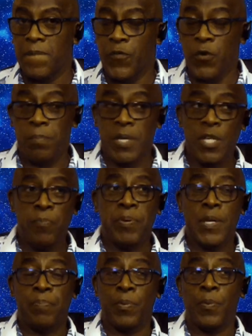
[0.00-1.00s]
So many
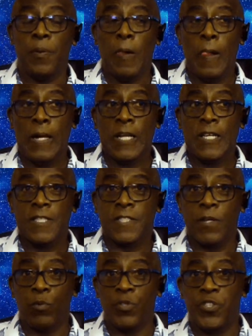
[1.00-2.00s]
people
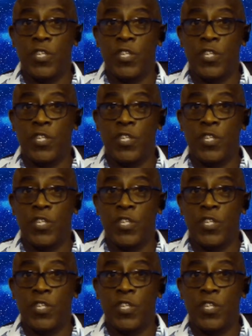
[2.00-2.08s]
say, well,